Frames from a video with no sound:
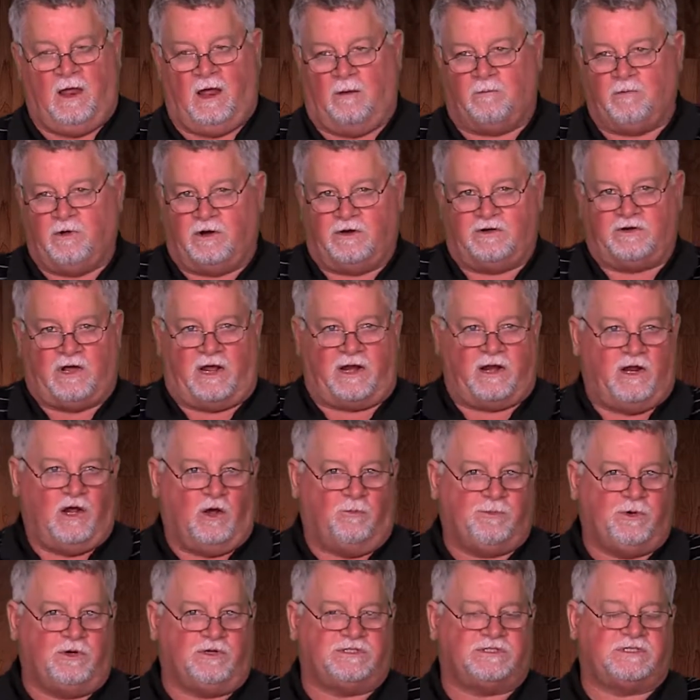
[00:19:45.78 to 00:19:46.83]
I'm going to try to
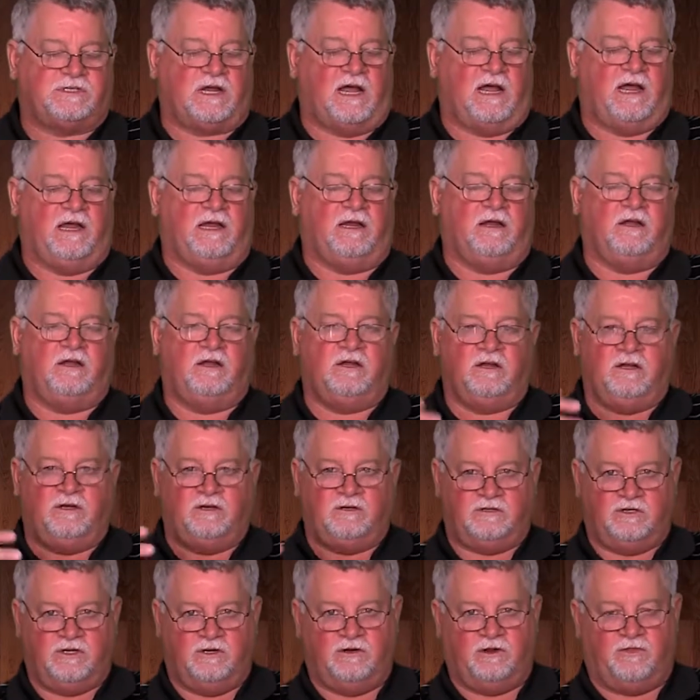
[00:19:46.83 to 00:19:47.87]
help you stay
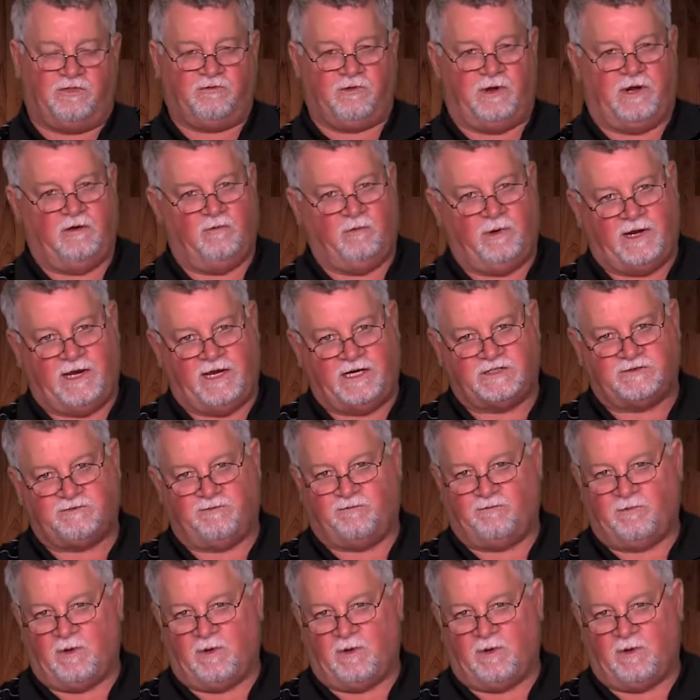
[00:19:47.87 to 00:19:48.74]
2 to 3 weeks,